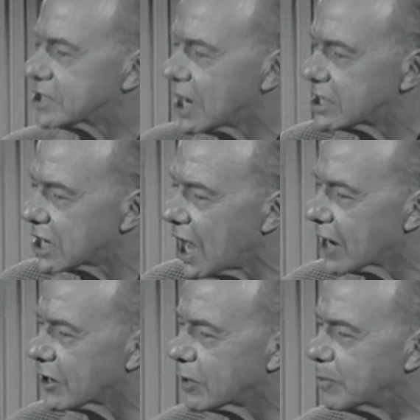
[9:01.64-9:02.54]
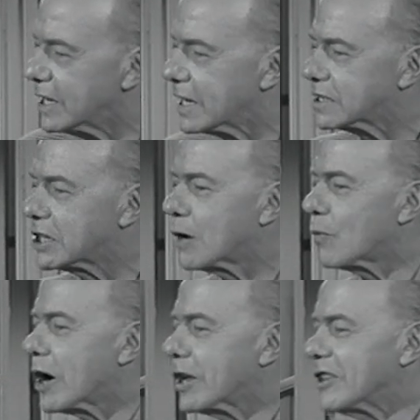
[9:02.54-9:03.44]
a starched collar could be till I started
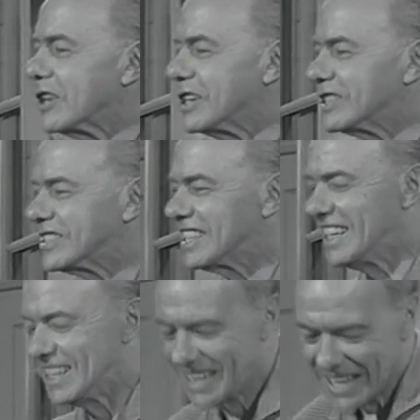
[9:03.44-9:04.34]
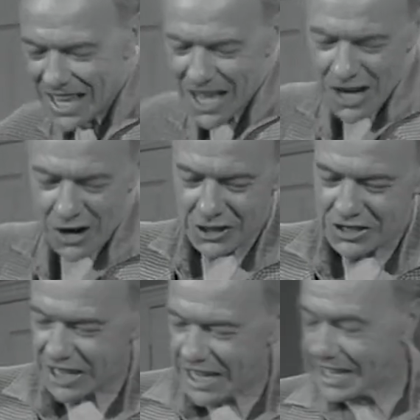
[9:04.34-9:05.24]
wearing these. Of
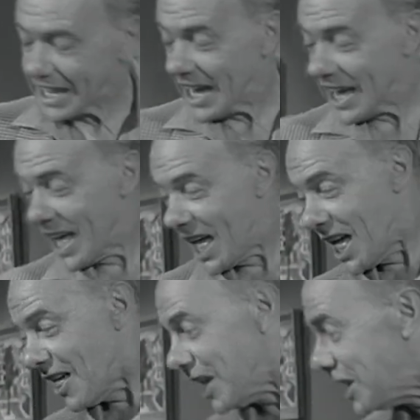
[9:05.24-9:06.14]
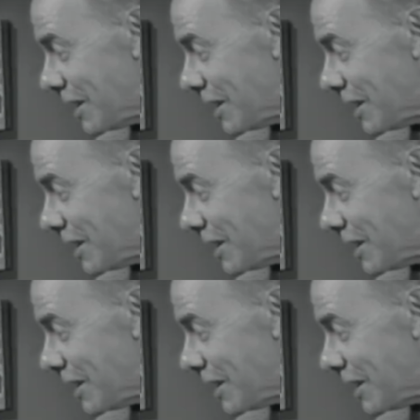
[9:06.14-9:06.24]
course, they'd... Uh, They'd